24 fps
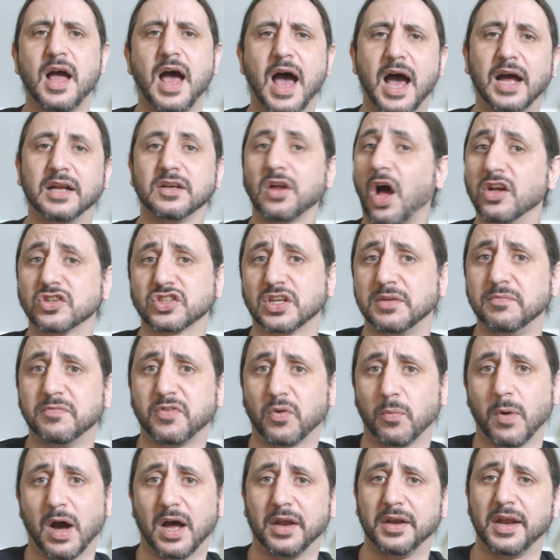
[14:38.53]
and ask him
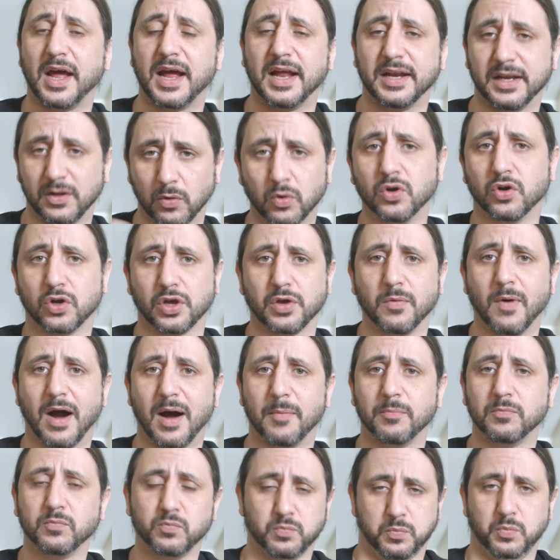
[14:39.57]
for one, and he'll hook you up,